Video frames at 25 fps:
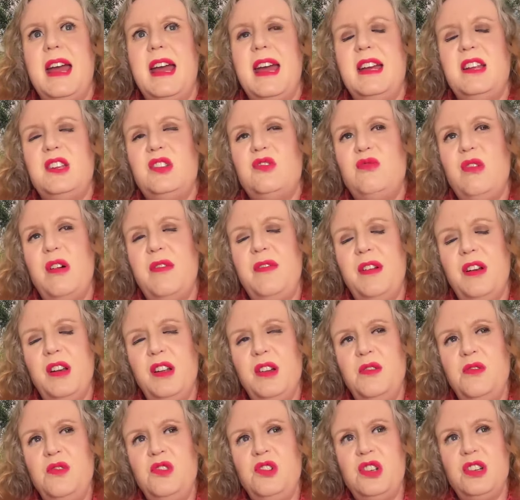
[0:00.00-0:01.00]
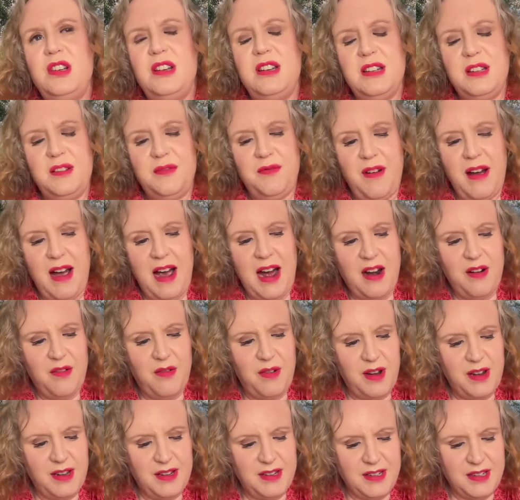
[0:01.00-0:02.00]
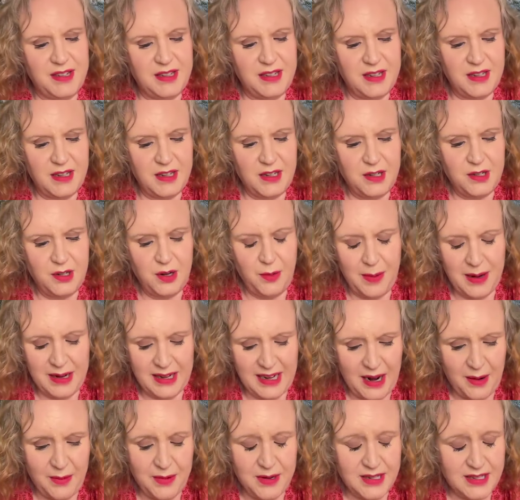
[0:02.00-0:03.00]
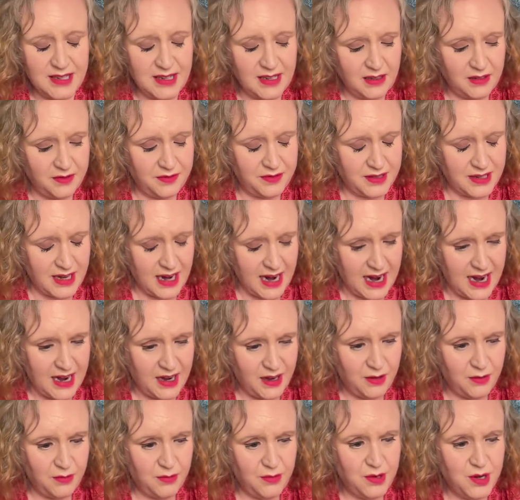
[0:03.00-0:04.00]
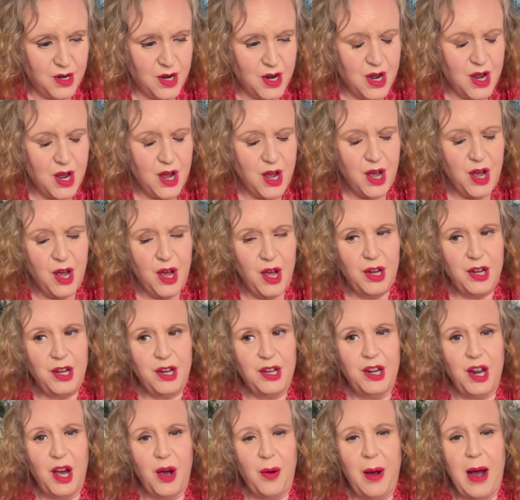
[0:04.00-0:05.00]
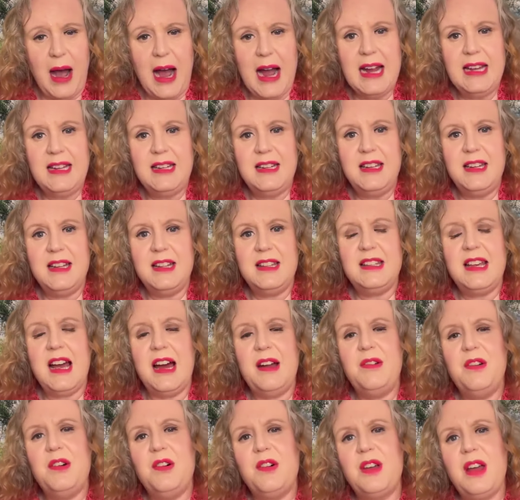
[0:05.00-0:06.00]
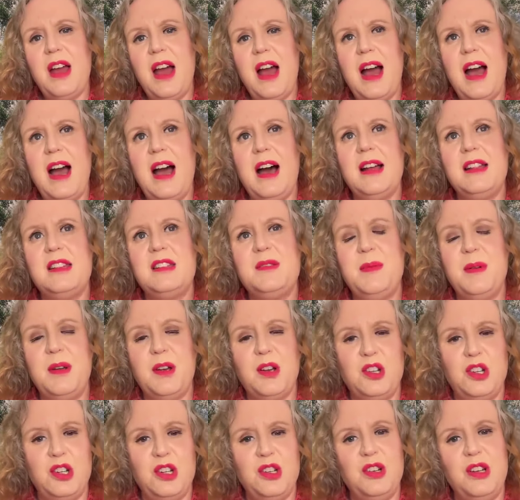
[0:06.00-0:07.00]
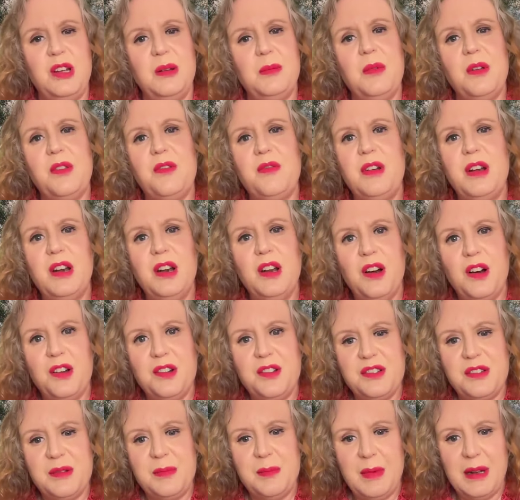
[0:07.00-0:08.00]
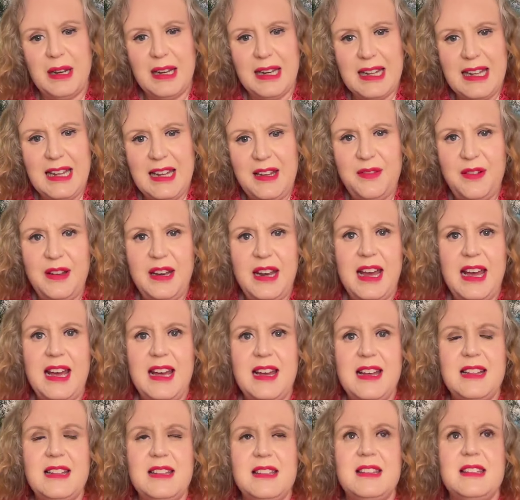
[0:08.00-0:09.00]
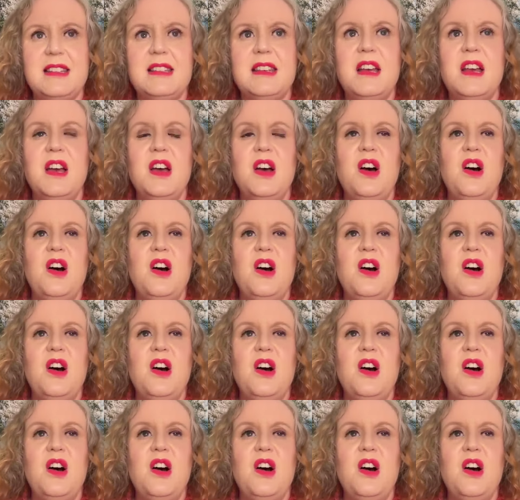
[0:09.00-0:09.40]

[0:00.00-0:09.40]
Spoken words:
It's revolution in as far as dumbing ourselves down, hiding your tarot cards because your mother-in-law doesn't believe in it,